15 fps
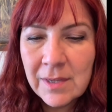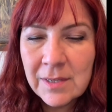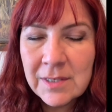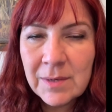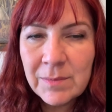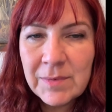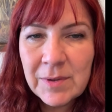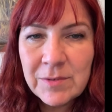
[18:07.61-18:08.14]

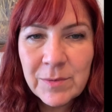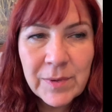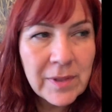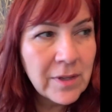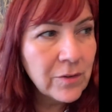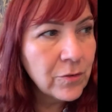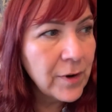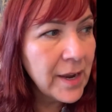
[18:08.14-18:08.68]
Sometimes when
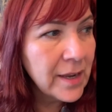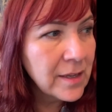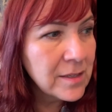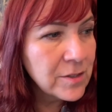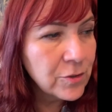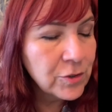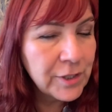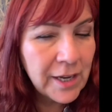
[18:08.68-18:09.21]
the dragons
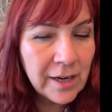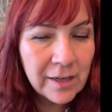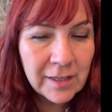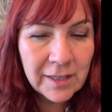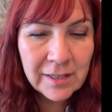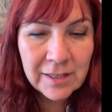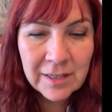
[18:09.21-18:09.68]
are channeling,